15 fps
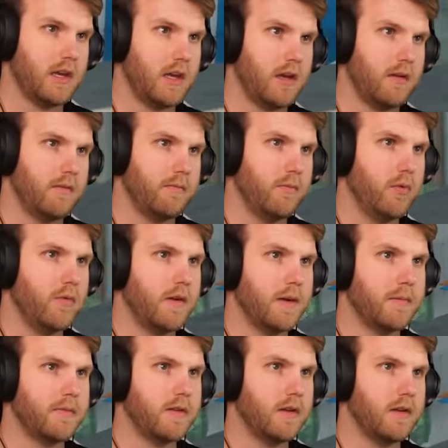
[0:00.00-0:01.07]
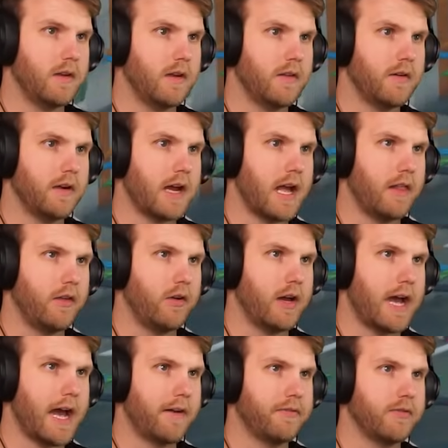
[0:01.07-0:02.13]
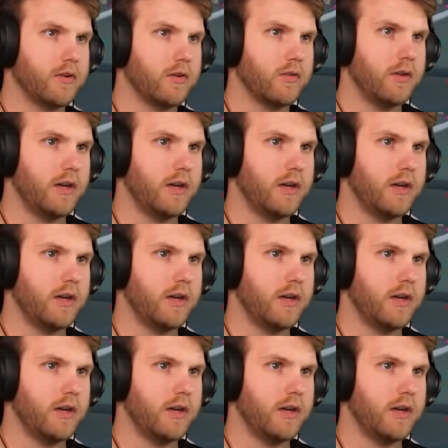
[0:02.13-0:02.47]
Okay, moving up to another little half circle